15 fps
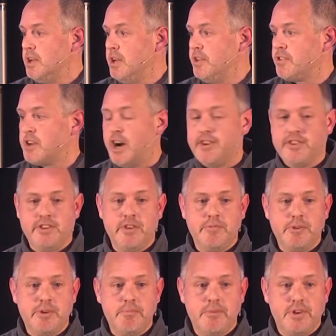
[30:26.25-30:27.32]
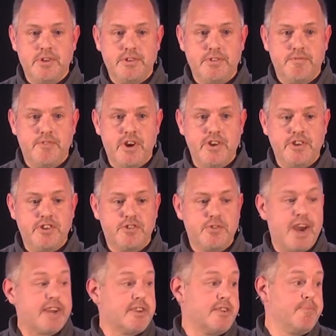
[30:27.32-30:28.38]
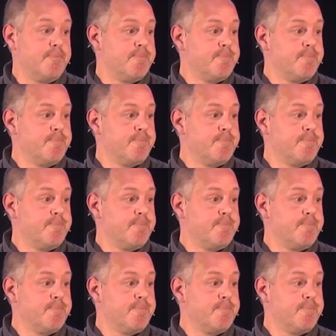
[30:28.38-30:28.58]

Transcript: is causing them to be very distracted.